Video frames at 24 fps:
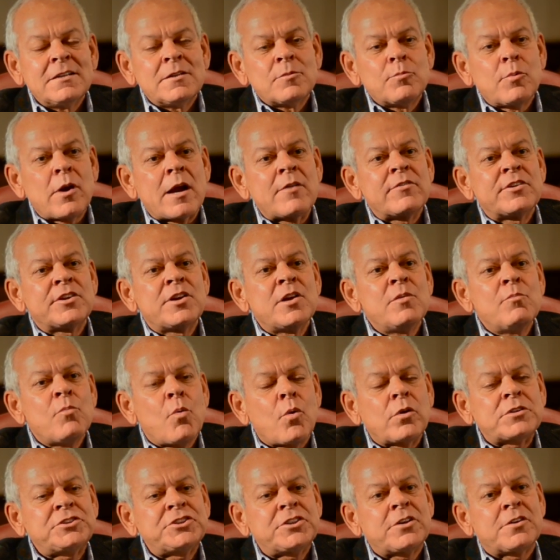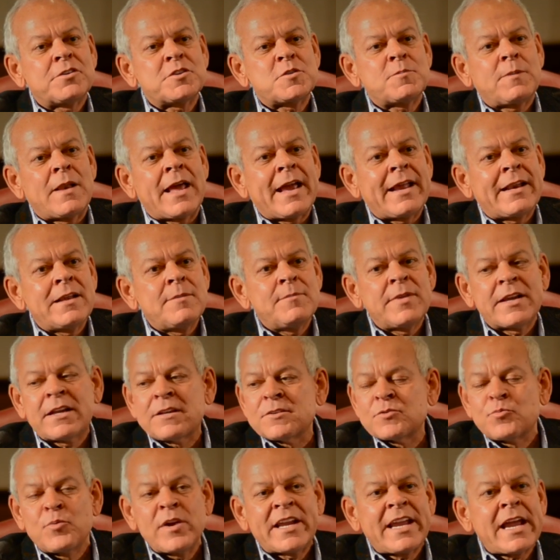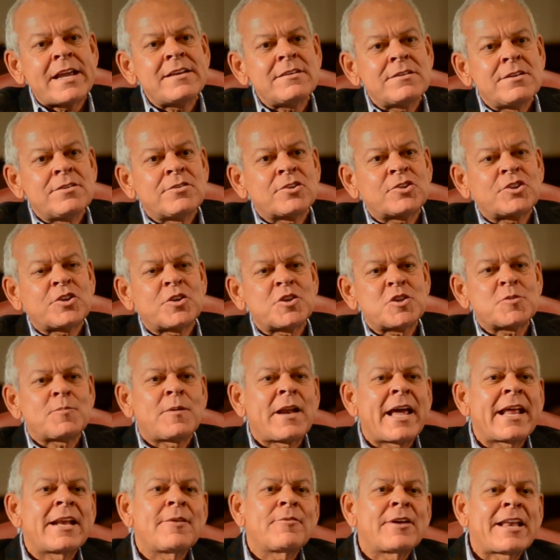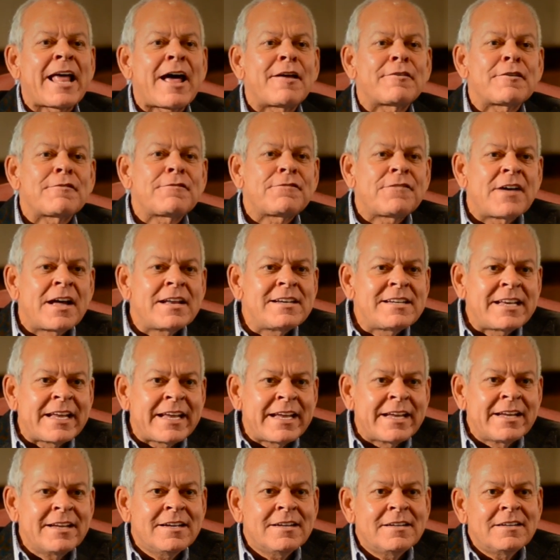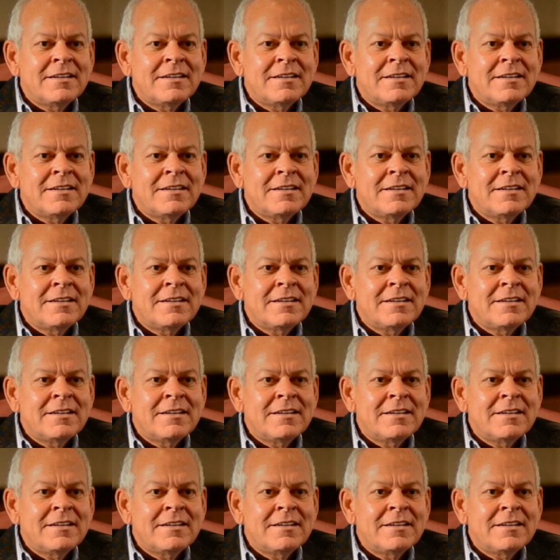We're able to do more church planting because we can't do the church planting without the funding